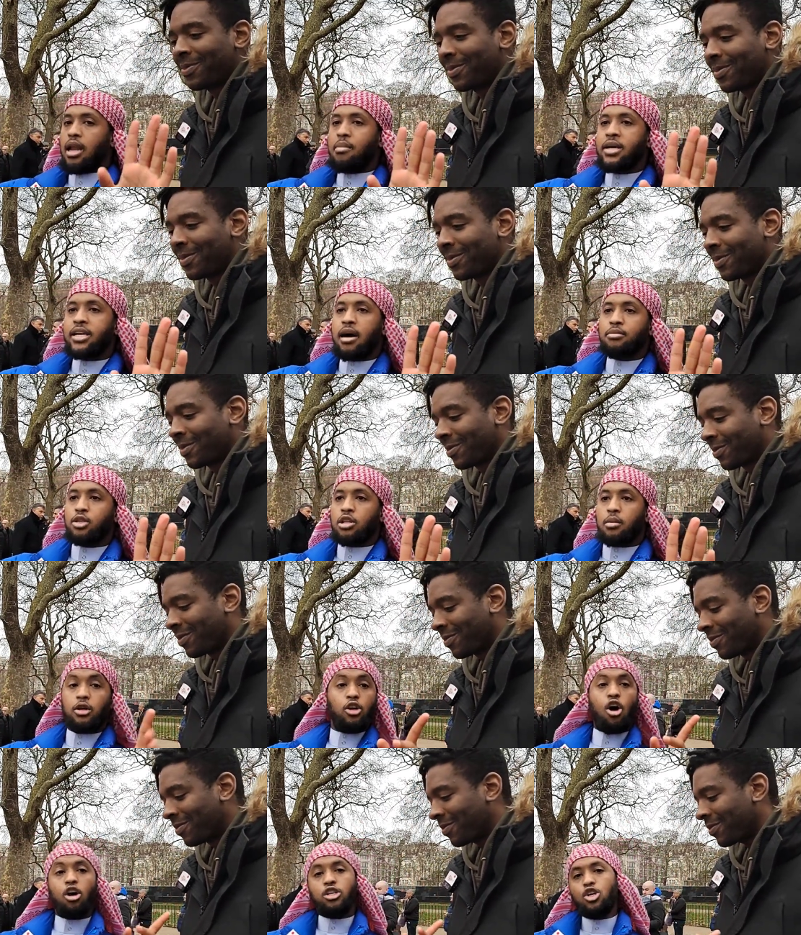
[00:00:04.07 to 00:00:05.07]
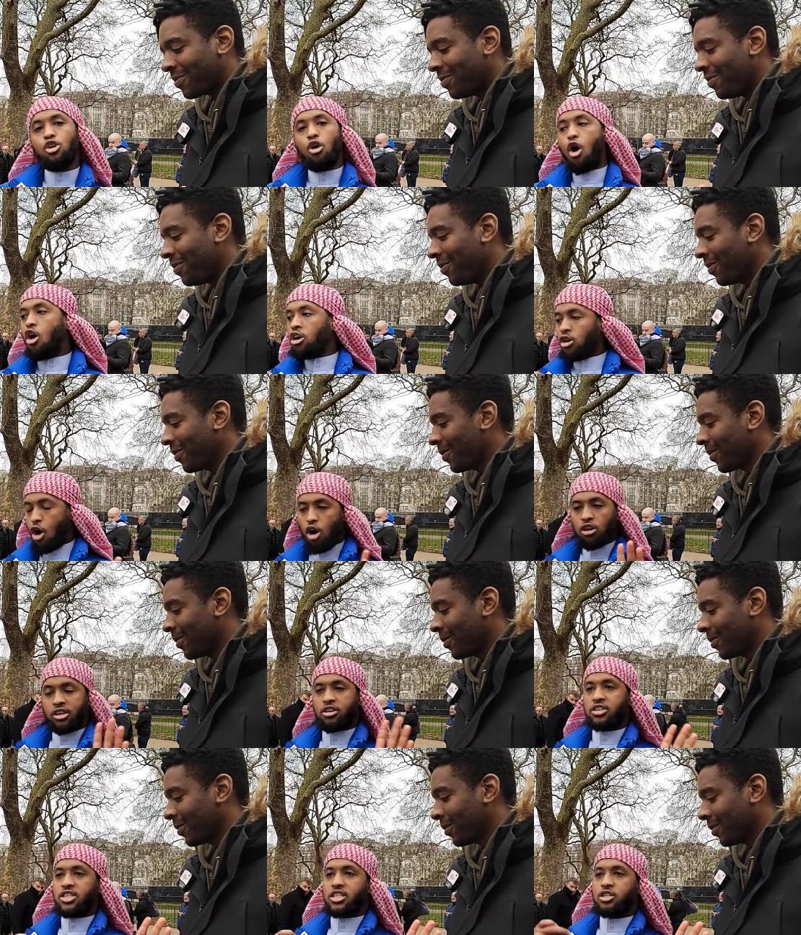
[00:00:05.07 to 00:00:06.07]
Speaker 1: Let me come to the point. No, you, all
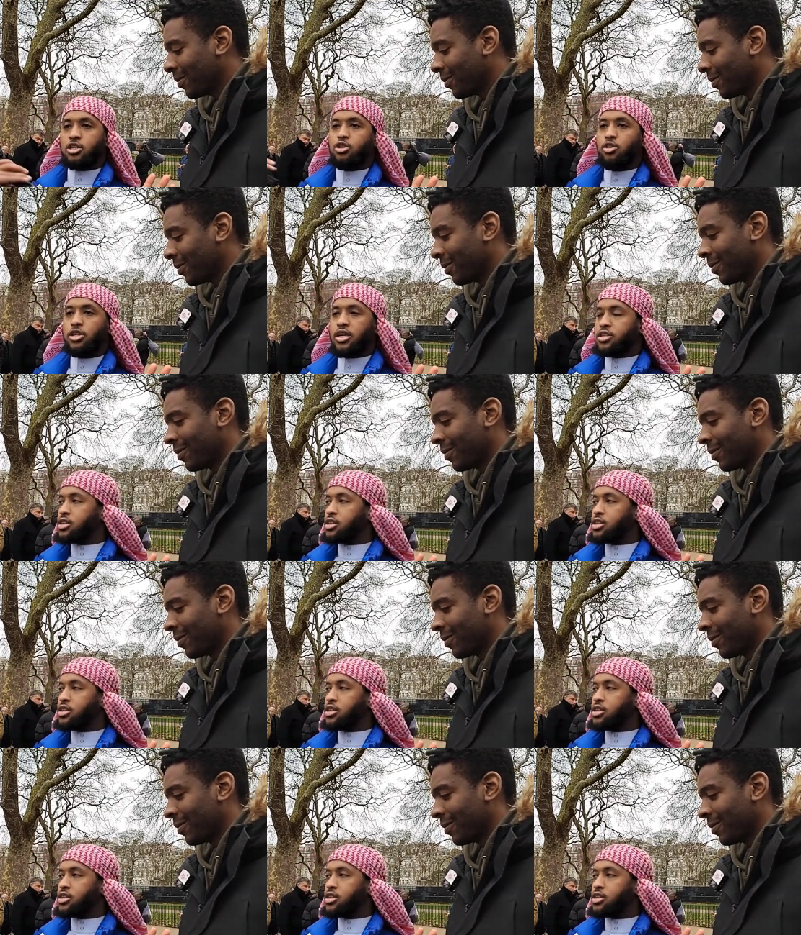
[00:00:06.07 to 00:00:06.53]
Christians do